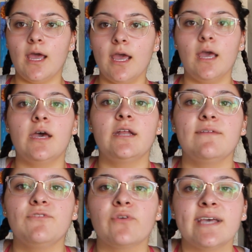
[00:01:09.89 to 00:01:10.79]
And
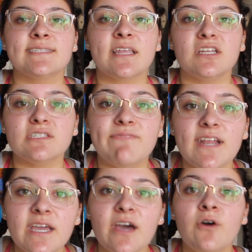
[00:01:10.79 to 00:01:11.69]
if you guys like this
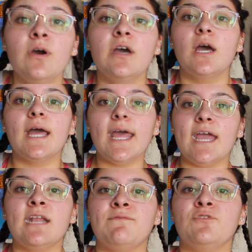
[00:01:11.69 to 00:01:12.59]
video,
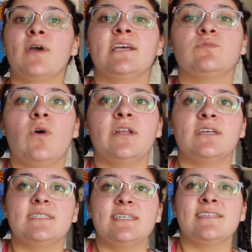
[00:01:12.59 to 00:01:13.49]
and if you guys wanna
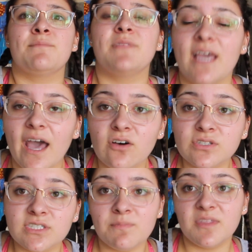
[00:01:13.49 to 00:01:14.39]
see something
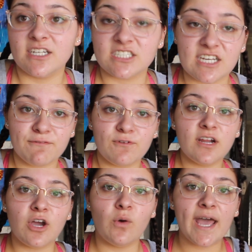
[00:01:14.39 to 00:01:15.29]
else, something
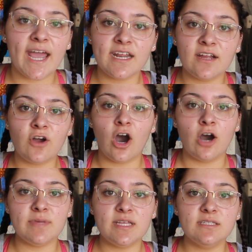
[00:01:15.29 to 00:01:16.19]
different, go ahead and
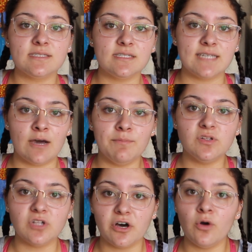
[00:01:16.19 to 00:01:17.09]
comment down
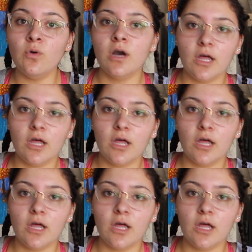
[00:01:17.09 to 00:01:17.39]
below